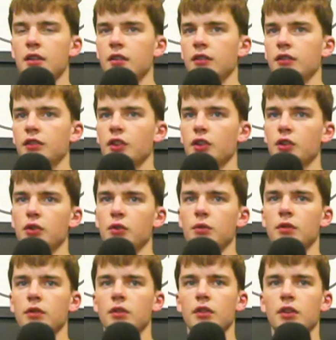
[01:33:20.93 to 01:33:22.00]
To
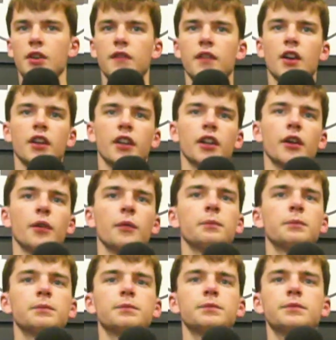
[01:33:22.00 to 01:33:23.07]
Gavardio.
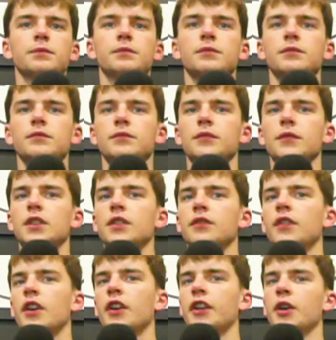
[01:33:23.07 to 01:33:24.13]

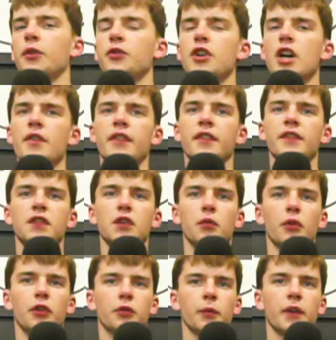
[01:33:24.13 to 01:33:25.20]
Gavardio driving
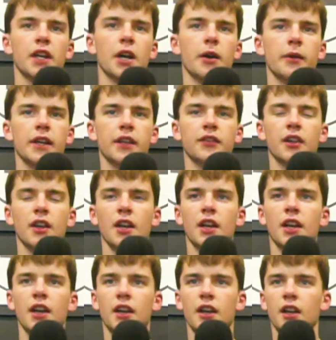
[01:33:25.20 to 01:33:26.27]
forwards. We know he's
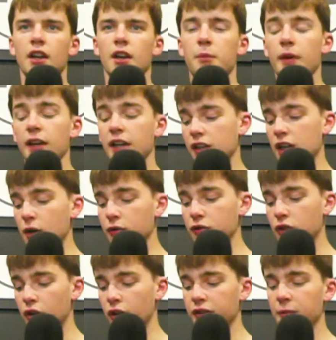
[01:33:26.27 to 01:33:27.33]
a pretty good goal
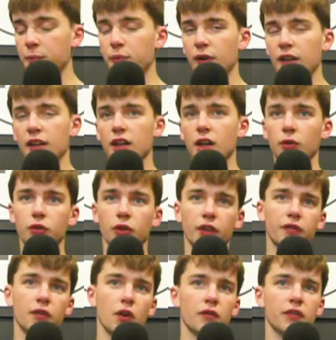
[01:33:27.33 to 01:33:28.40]
scorer. He's in brilliant goal scoring
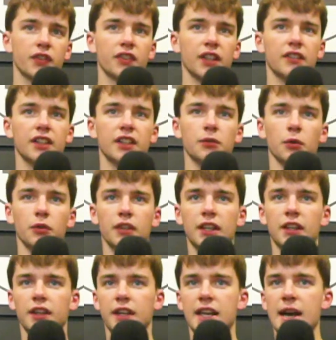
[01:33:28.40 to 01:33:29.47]
form for City towards the end
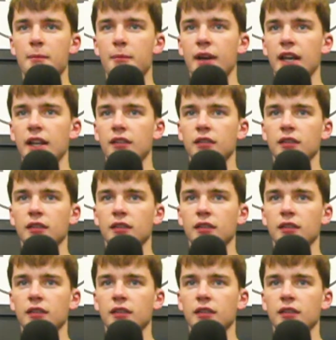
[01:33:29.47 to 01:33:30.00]
of the campaign.